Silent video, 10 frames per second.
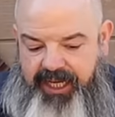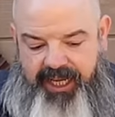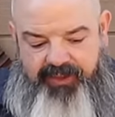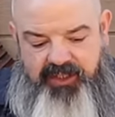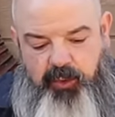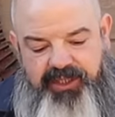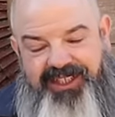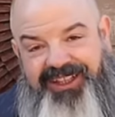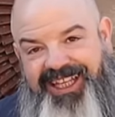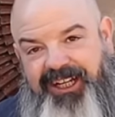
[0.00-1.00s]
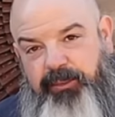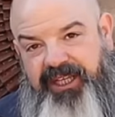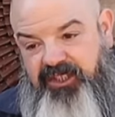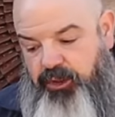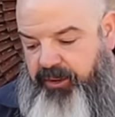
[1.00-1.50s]
and this one's a little
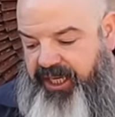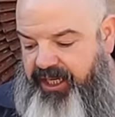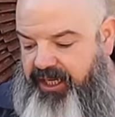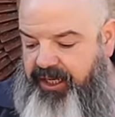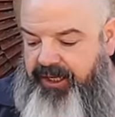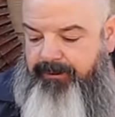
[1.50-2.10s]
bit too big,